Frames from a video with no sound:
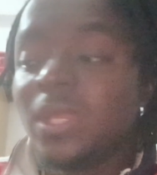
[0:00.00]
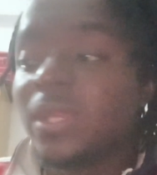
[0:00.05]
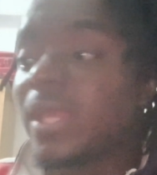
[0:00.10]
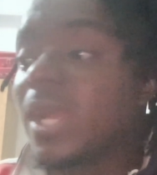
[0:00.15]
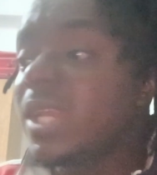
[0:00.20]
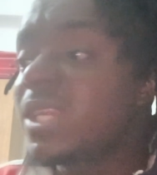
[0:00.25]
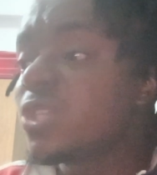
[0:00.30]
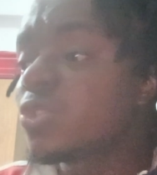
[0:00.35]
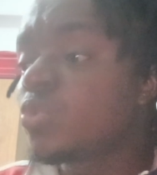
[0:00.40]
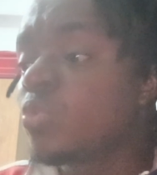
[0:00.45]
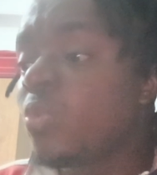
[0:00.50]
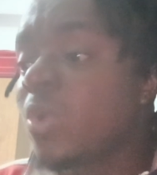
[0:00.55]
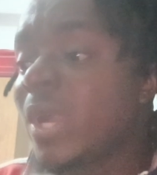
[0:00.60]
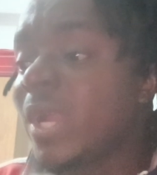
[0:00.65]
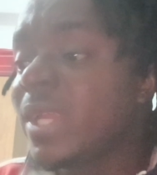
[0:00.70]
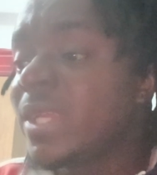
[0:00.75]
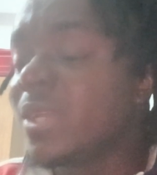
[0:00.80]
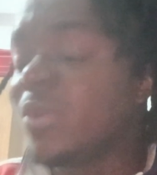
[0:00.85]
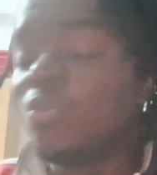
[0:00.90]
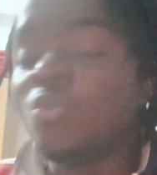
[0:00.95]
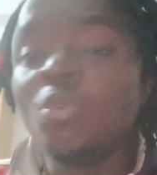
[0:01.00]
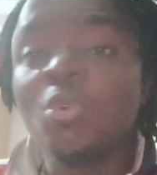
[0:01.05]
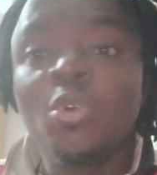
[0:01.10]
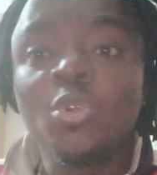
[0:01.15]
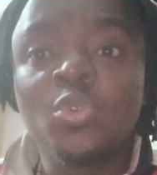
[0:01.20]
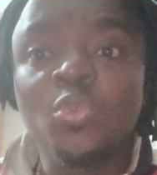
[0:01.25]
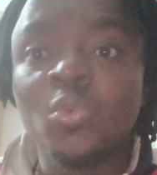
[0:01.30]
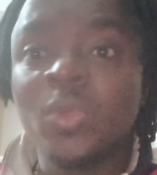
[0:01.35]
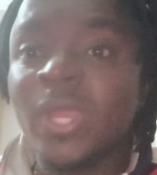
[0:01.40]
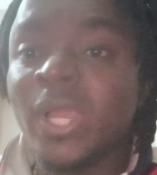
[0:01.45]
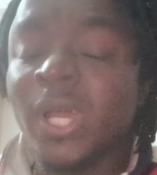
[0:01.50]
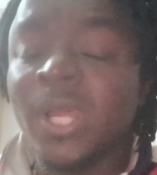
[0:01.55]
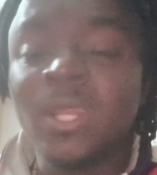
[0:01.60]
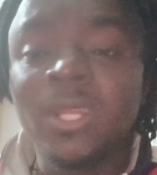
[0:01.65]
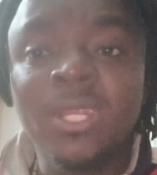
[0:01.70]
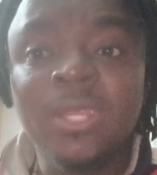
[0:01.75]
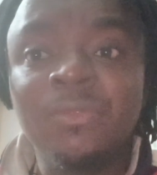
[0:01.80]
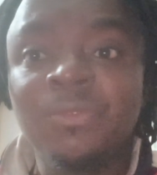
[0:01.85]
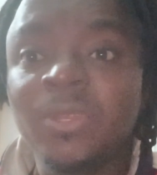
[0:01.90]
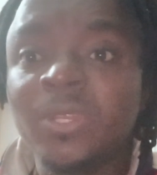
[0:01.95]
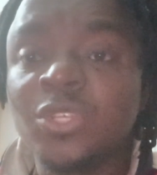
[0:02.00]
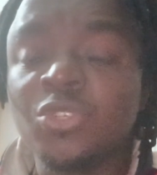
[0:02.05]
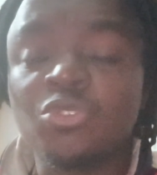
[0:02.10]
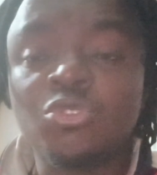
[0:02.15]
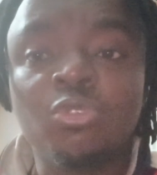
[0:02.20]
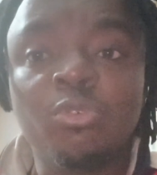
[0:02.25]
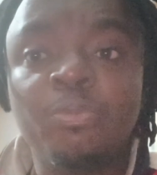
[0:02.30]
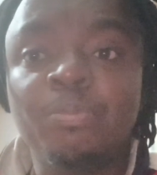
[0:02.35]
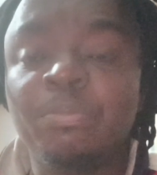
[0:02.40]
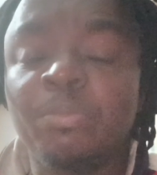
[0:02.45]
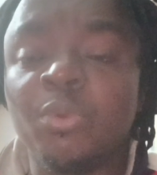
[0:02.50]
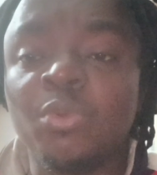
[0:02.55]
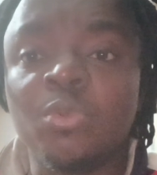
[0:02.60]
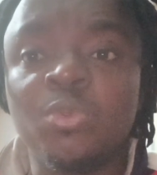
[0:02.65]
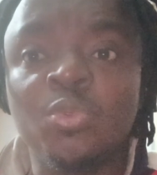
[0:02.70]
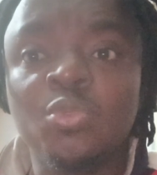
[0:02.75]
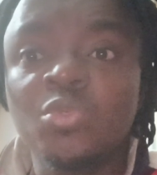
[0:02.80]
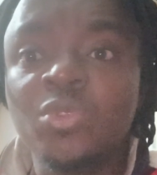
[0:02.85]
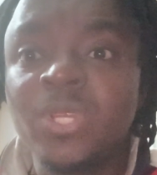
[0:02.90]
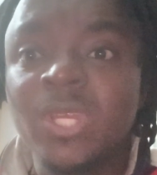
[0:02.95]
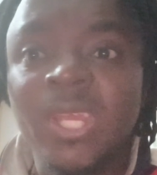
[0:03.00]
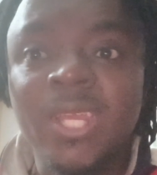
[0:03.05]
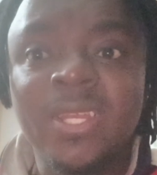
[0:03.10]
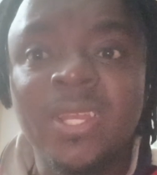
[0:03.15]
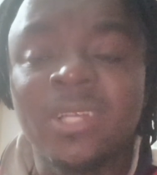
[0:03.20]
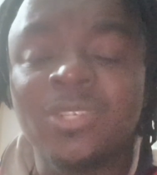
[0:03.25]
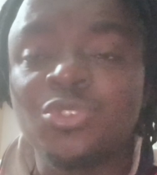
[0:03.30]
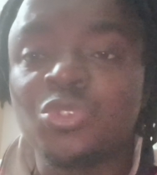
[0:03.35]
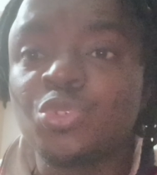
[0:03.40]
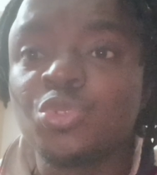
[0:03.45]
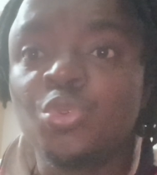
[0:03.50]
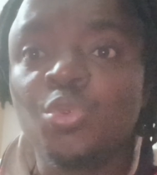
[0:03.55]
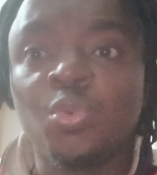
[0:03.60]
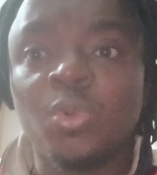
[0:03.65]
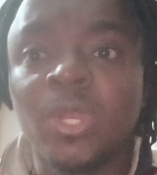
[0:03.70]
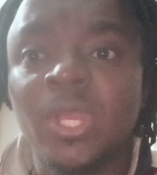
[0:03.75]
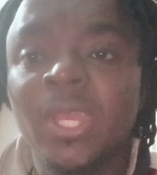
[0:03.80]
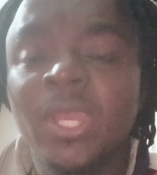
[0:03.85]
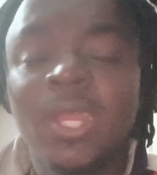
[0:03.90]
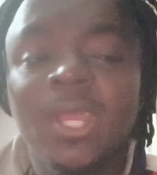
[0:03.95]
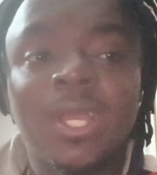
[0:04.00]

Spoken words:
That is why the world we are living is so polluted and so